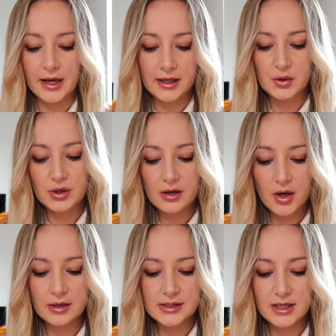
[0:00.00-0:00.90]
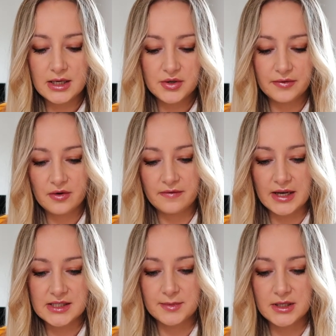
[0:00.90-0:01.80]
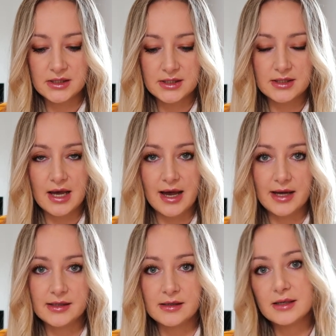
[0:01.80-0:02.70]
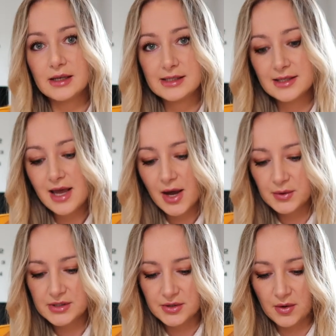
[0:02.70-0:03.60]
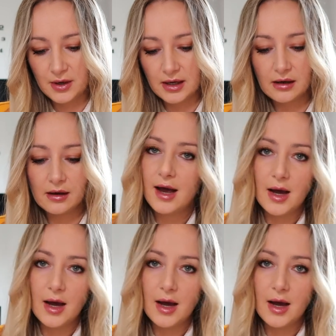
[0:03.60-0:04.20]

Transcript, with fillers: and you can go into each of your investments and see how it's doing,